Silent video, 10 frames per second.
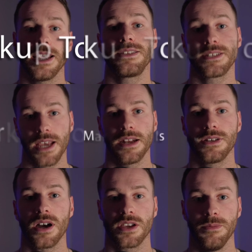and sign a
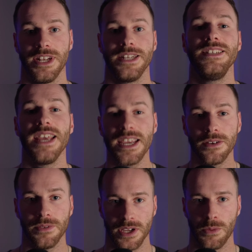document
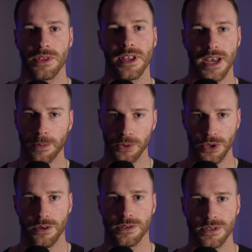natively within Apple
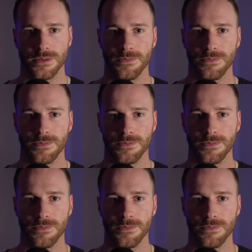Notes.